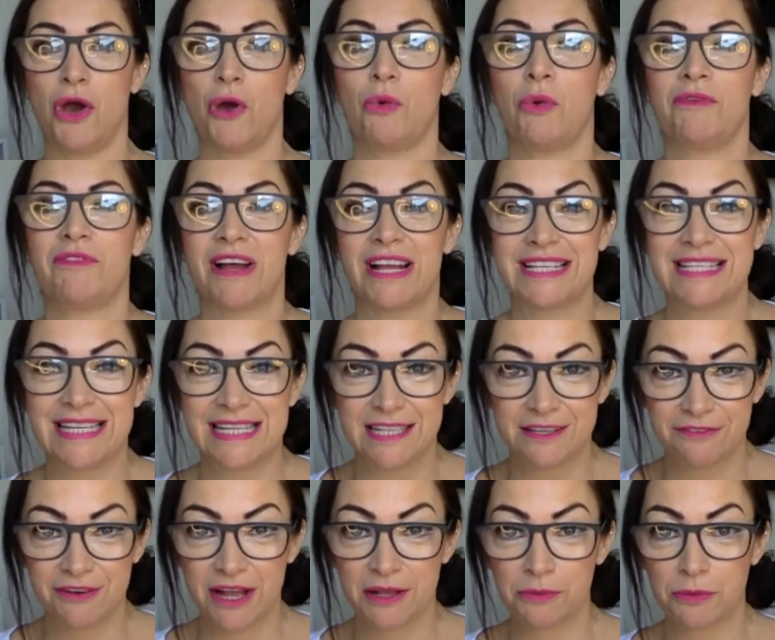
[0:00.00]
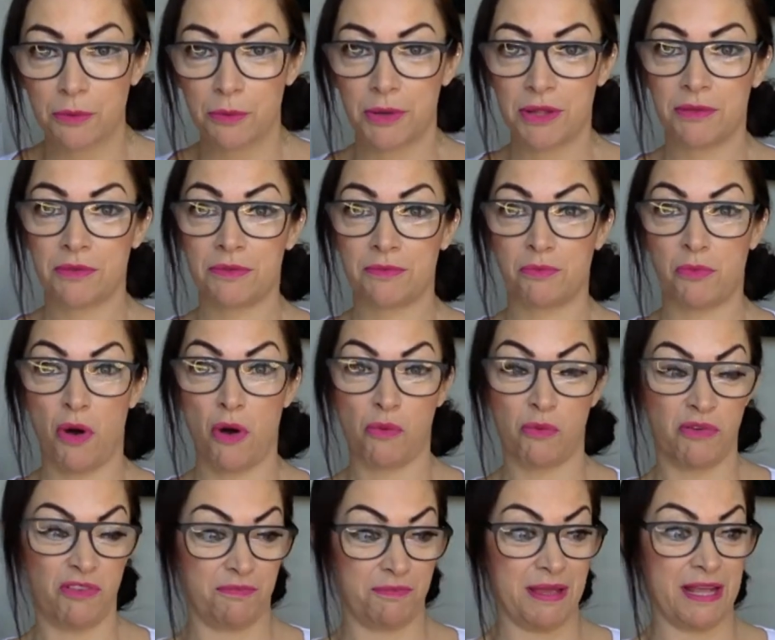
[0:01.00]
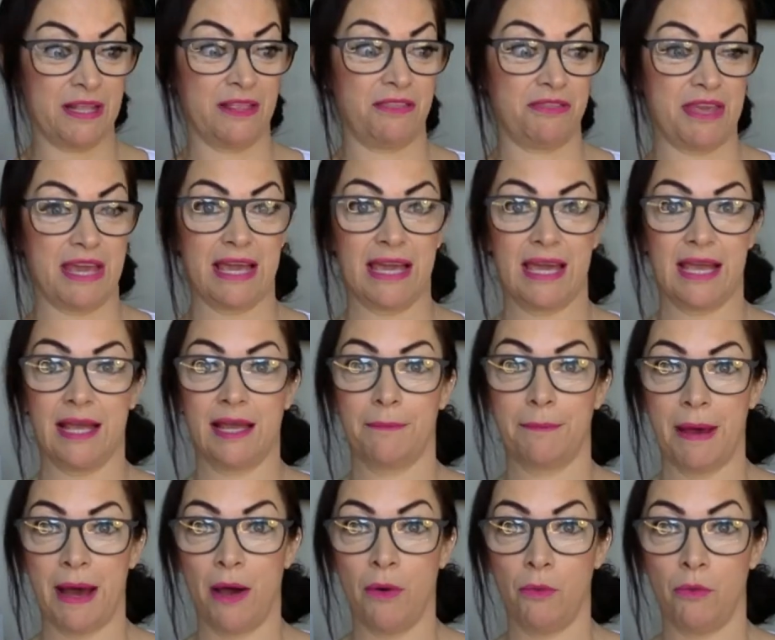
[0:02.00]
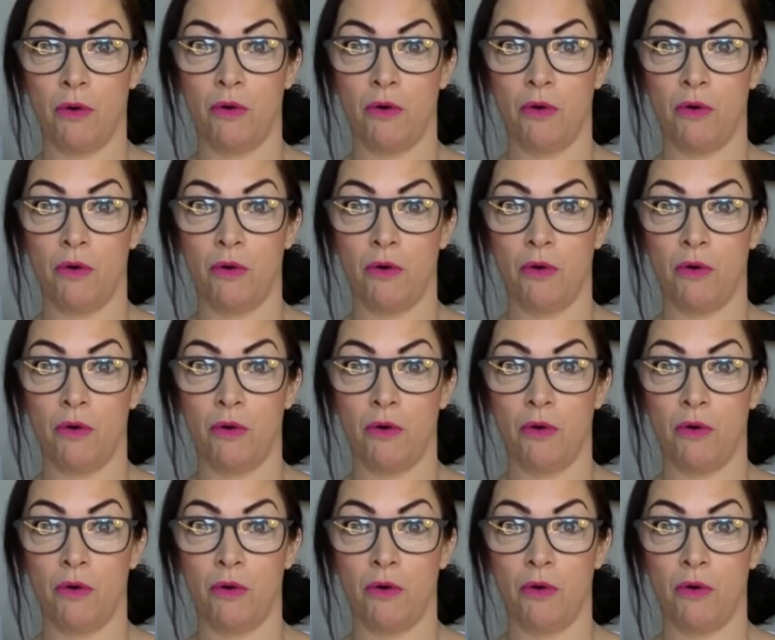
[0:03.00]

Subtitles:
We've identified what we've been thinking about,